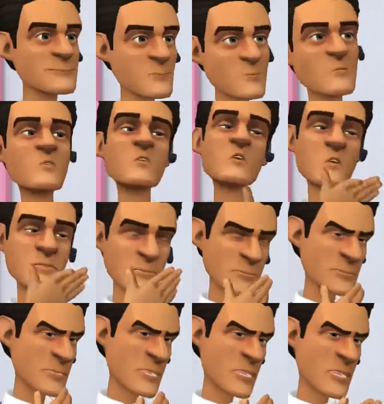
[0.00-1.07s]
So,
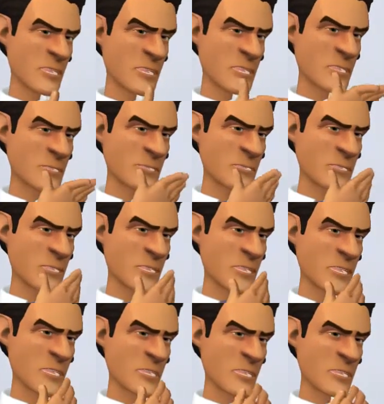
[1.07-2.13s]
I kinda just
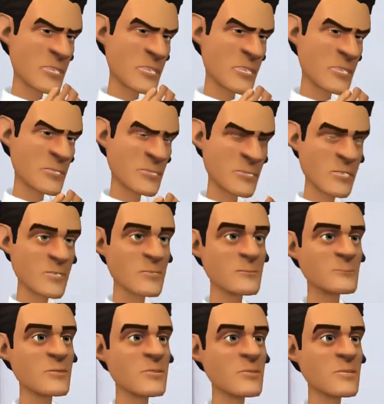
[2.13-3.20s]
wanted to ask you
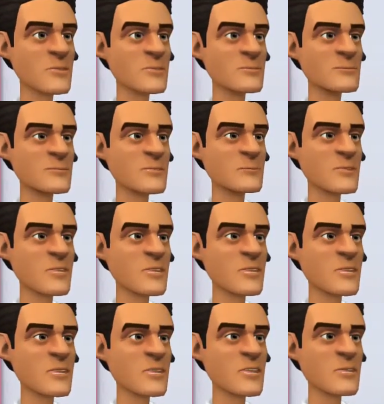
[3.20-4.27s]
something about
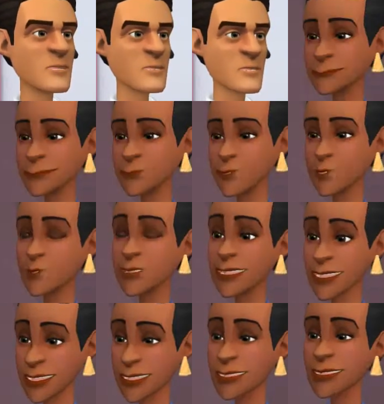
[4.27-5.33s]
accounting. Oh
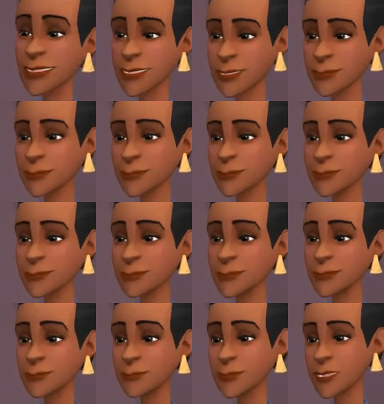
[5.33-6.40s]
sure thing.
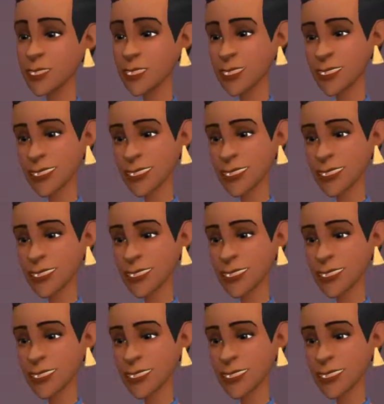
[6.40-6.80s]
Shoot.